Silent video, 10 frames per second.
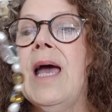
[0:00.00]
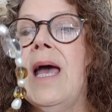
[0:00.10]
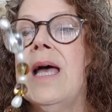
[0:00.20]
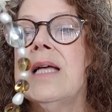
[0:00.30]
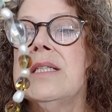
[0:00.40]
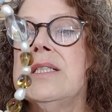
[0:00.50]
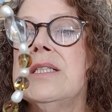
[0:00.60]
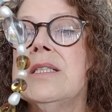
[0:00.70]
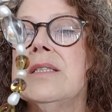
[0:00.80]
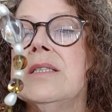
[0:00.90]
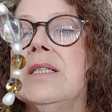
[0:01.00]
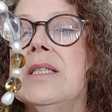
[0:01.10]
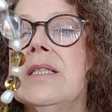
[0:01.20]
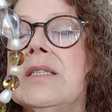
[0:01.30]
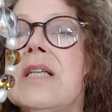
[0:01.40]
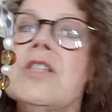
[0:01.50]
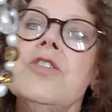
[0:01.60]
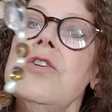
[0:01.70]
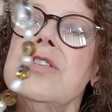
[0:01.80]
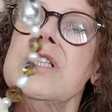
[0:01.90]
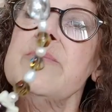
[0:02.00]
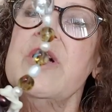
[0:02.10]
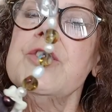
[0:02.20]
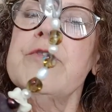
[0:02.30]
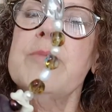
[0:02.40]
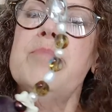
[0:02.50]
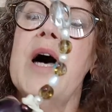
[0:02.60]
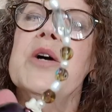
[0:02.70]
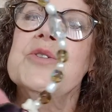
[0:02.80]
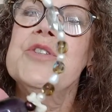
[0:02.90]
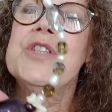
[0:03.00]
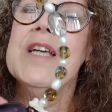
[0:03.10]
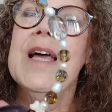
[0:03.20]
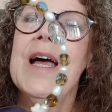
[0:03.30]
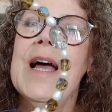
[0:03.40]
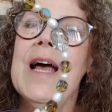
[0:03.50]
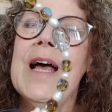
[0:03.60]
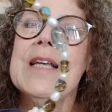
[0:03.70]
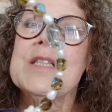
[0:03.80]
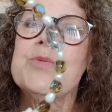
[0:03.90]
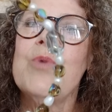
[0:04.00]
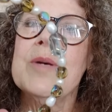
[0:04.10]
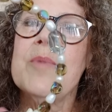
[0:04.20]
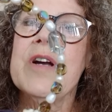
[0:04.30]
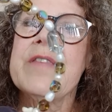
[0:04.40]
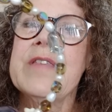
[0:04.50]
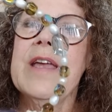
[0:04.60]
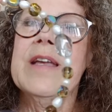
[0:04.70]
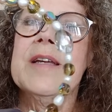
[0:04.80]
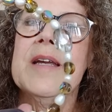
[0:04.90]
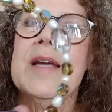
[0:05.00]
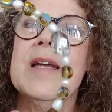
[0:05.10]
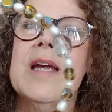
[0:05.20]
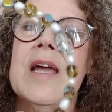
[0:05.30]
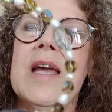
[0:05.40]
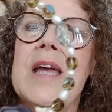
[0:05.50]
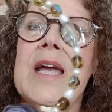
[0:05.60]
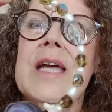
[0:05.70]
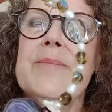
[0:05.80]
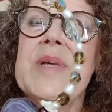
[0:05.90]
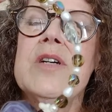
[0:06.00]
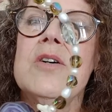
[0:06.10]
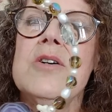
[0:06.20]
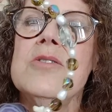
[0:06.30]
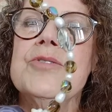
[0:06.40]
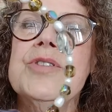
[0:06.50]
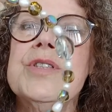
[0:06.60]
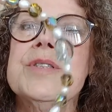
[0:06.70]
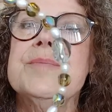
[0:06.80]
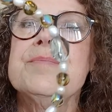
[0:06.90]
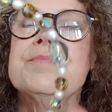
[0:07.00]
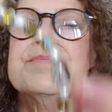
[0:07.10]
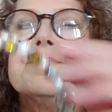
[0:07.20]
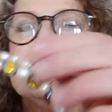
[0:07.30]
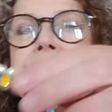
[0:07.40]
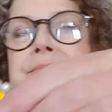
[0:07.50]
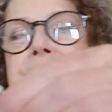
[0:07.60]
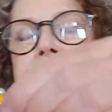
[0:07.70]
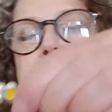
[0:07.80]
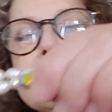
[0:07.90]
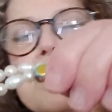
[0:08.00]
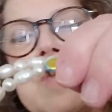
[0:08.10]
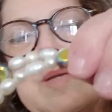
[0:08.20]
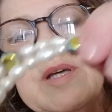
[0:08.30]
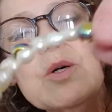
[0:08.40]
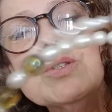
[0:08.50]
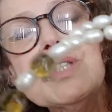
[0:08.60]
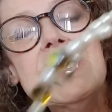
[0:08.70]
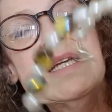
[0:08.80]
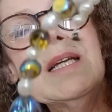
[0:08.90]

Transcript: and that's not as much of a boast as one might think because because